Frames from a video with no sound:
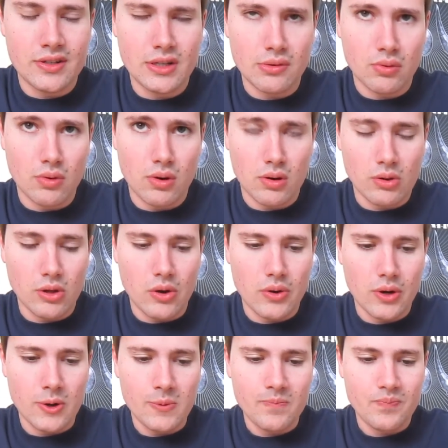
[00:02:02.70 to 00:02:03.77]
0 or
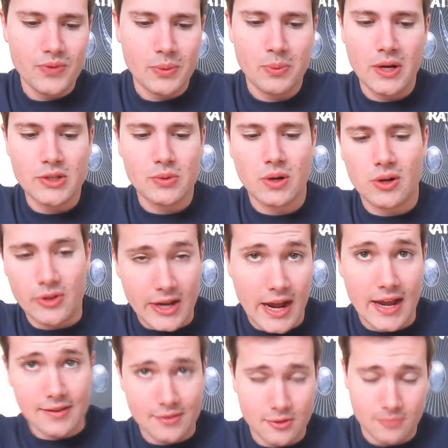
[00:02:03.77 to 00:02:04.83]
lower, the Planeswalker
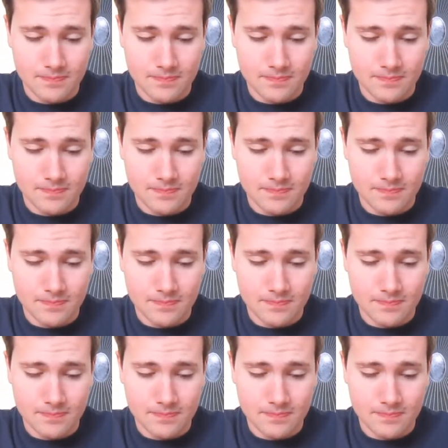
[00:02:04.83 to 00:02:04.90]
dies.